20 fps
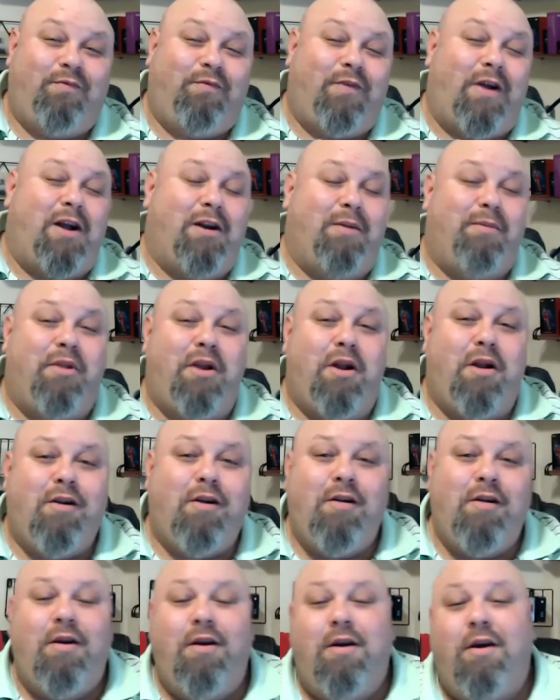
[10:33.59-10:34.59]
Find them
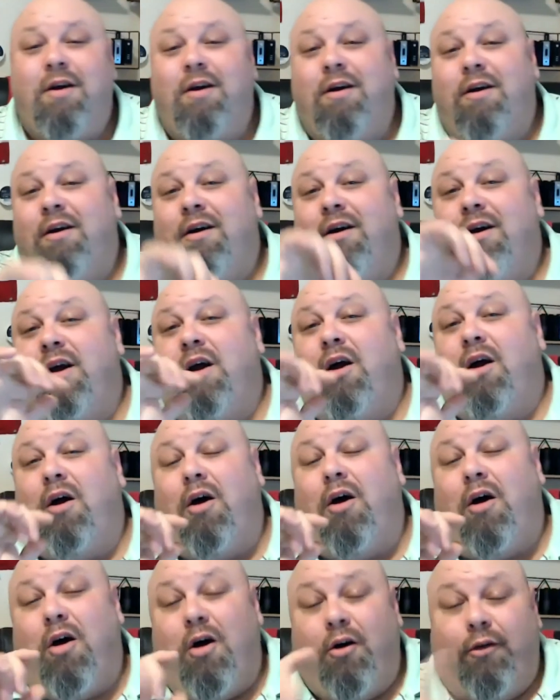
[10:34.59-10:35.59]
there.
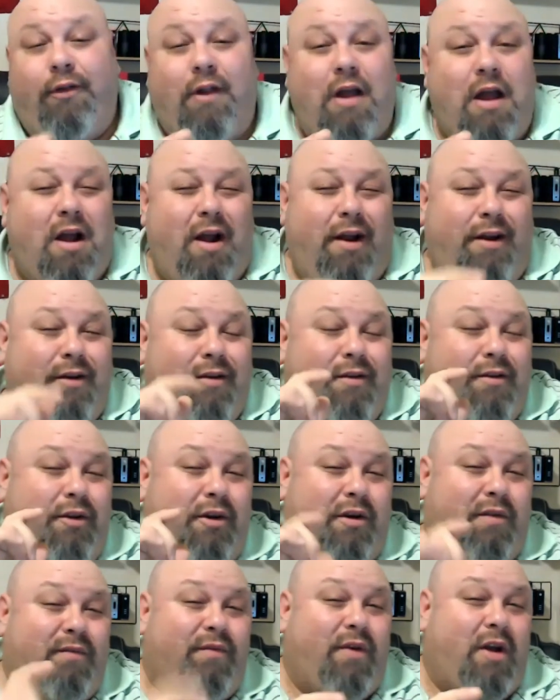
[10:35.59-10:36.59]
Online,
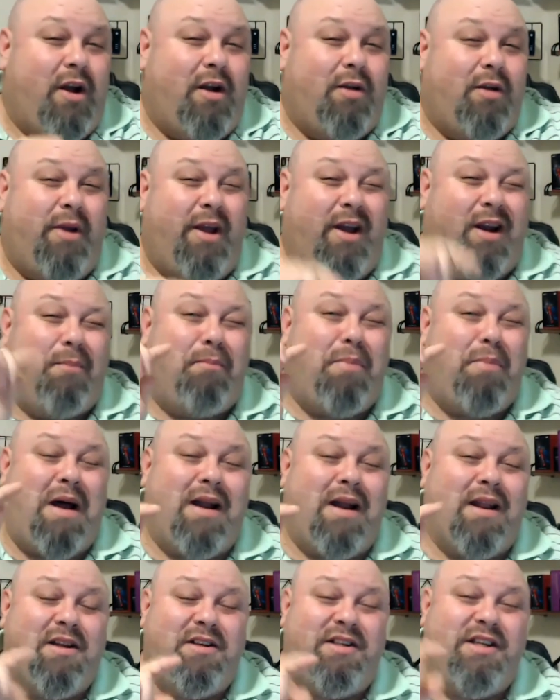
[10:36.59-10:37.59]
you can find them at
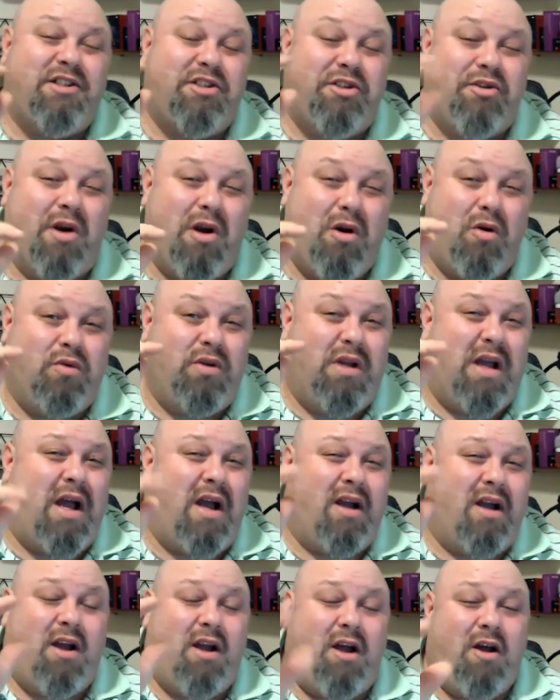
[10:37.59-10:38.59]

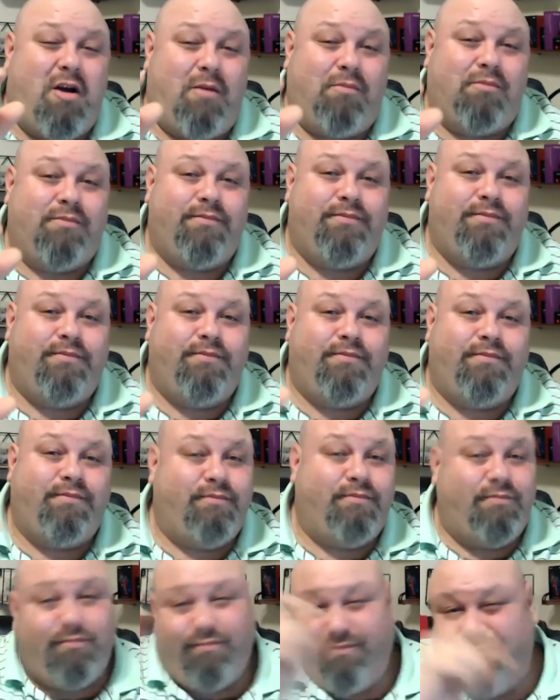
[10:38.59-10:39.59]
apollodistro.com.
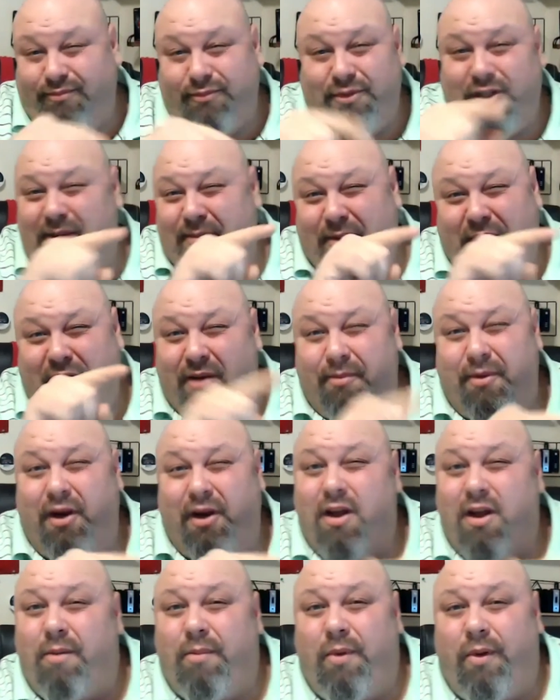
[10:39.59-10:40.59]

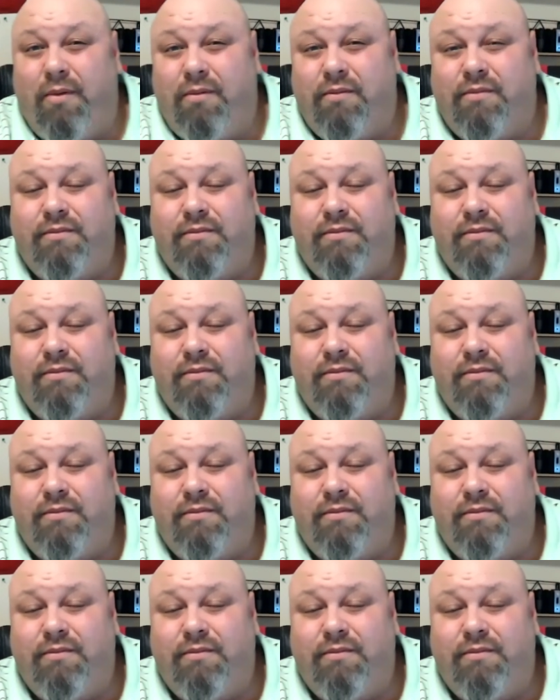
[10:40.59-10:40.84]
www.